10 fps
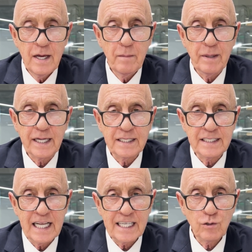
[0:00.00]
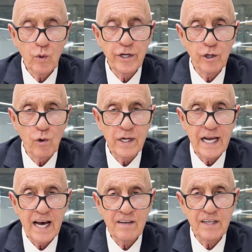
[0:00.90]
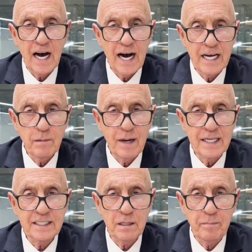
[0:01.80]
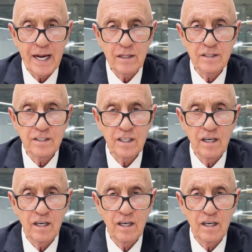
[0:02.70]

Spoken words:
because that's where you're going to have to itemize the balance